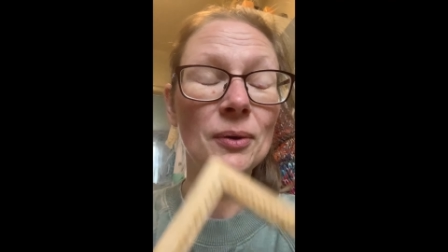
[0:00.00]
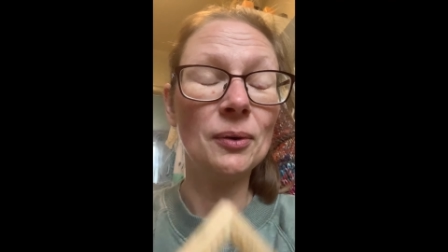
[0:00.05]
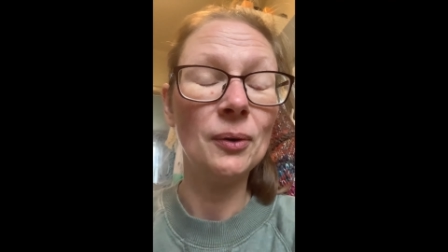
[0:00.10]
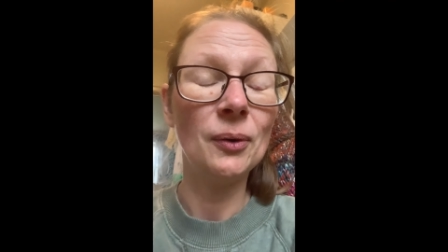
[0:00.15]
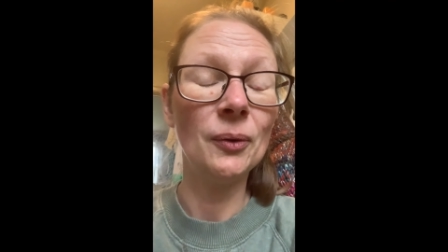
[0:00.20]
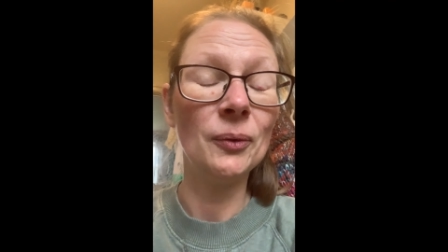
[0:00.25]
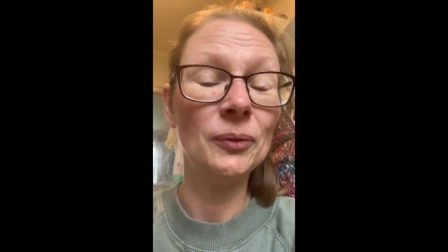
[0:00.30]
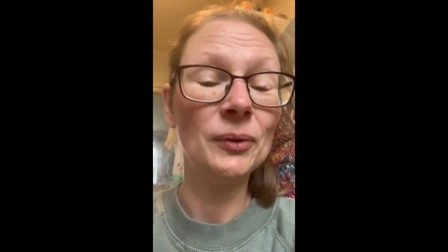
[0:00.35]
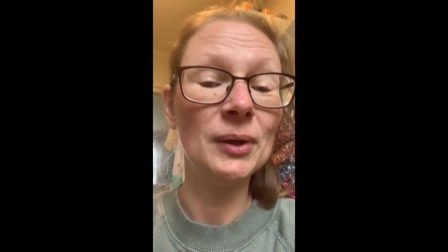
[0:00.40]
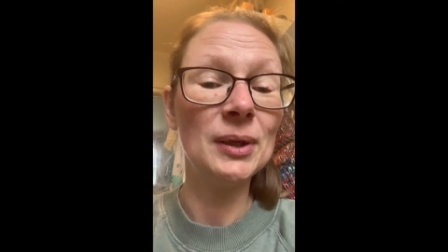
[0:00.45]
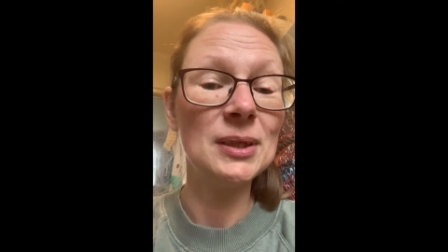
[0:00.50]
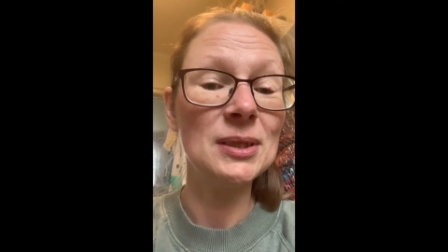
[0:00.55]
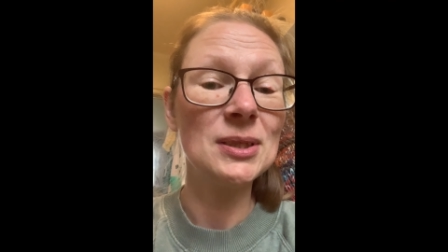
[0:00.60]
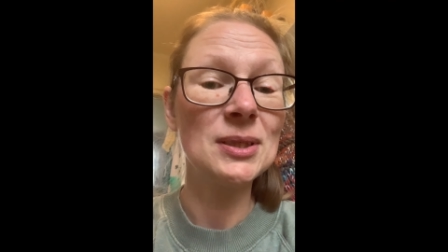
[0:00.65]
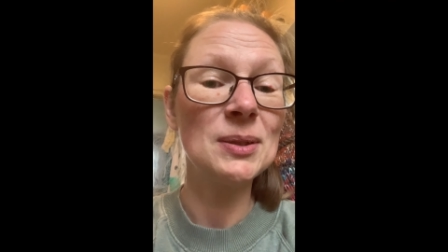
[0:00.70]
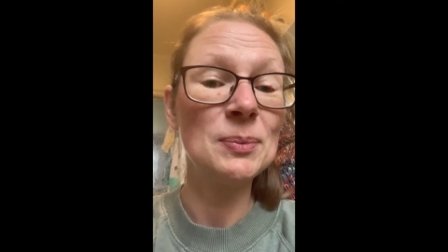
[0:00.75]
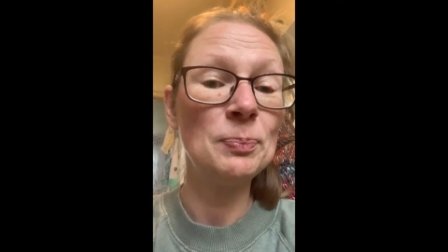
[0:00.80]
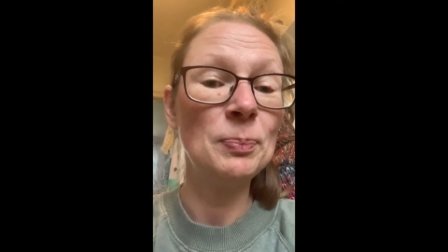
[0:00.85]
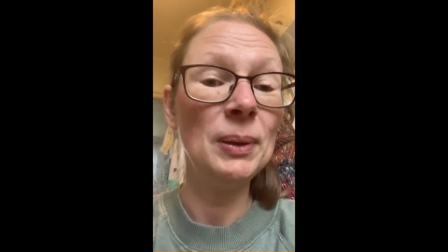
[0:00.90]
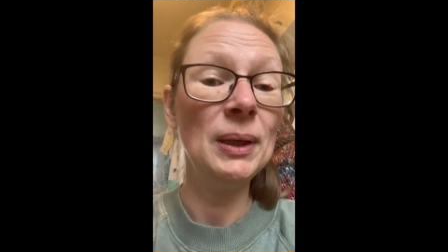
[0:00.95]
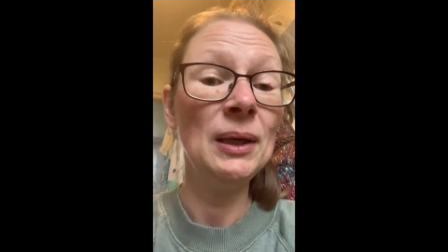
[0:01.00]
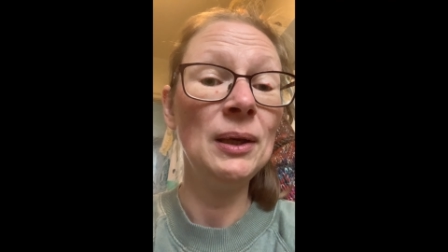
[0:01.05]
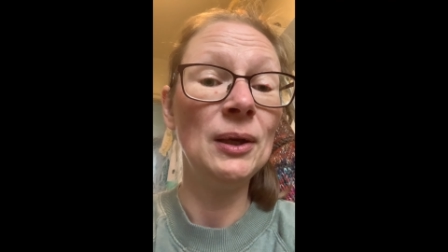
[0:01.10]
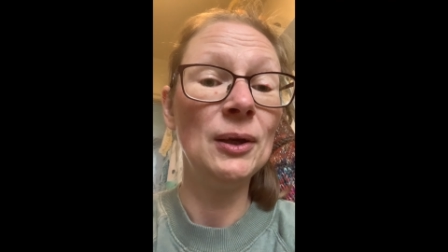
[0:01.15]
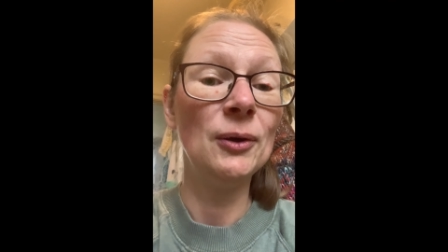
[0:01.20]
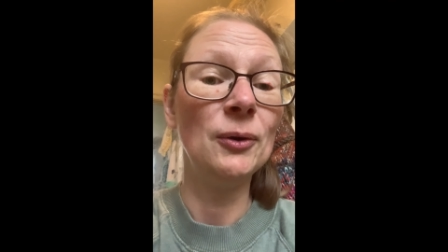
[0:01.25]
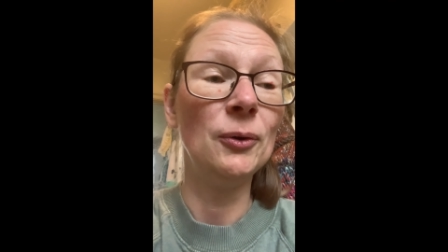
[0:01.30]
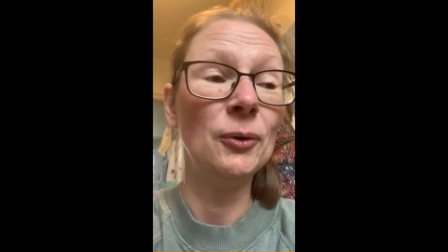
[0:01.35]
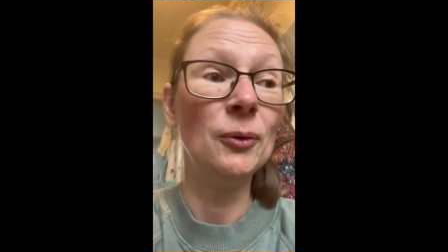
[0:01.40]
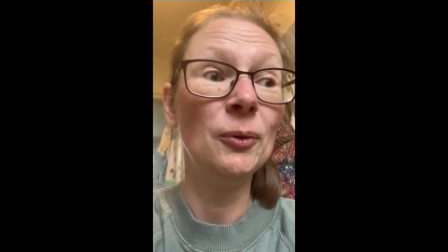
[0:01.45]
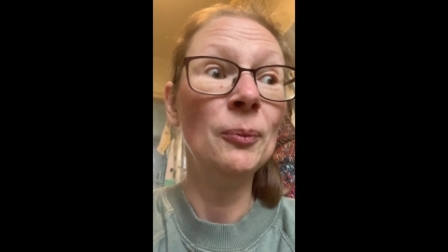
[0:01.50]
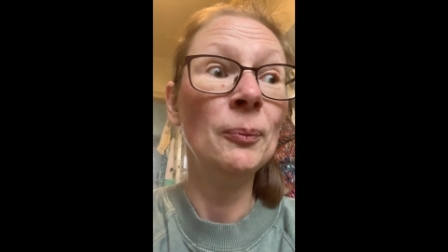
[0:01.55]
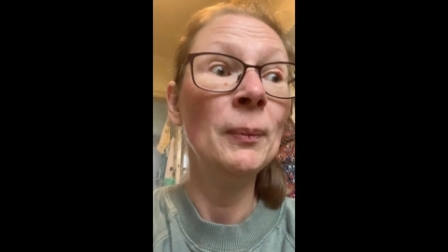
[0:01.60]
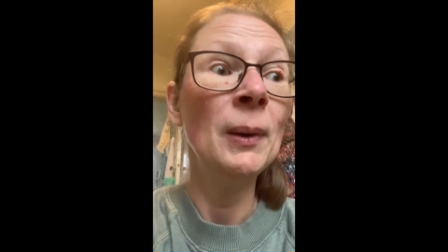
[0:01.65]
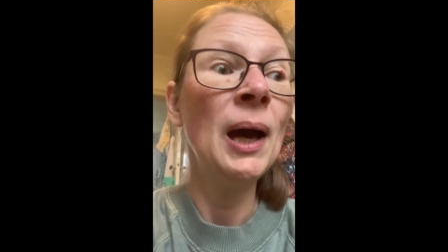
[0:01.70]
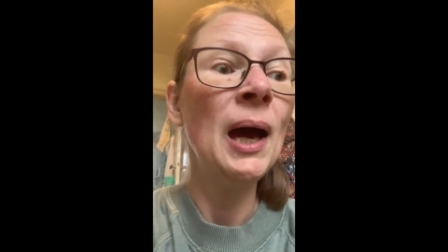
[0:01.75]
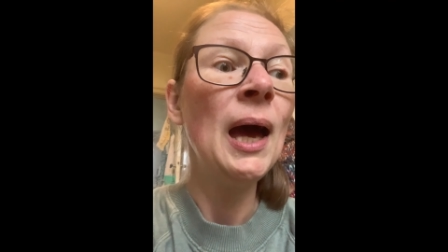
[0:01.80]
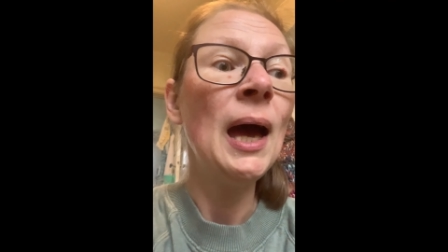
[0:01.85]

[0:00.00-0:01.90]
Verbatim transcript: on this pin loom